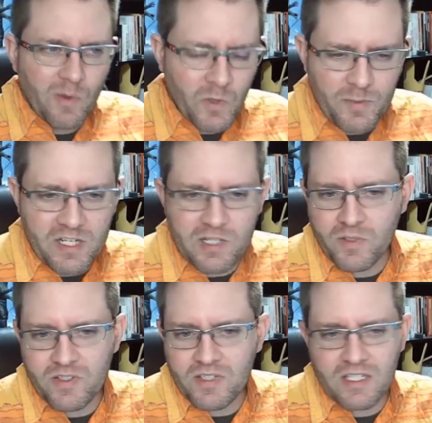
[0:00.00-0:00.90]
especially
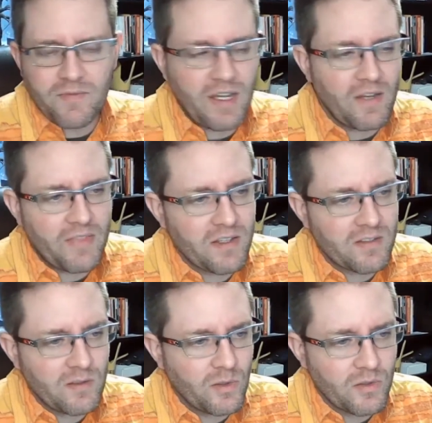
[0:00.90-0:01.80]
when
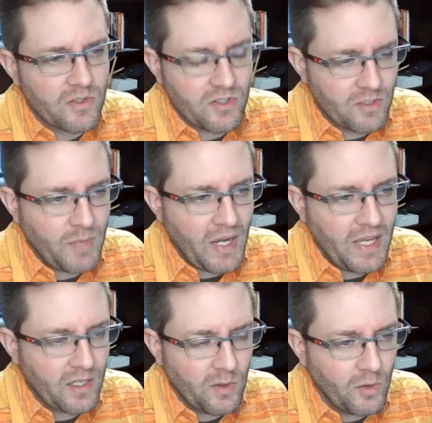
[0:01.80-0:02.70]
65,000 holders are just
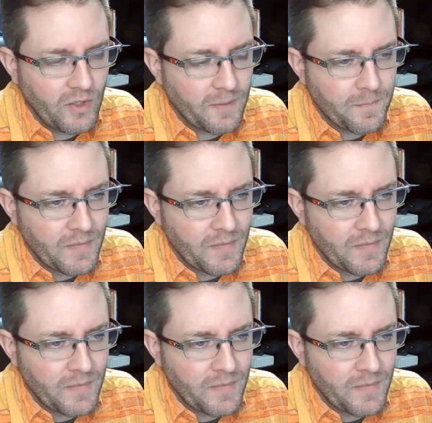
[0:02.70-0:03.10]
buying and holding.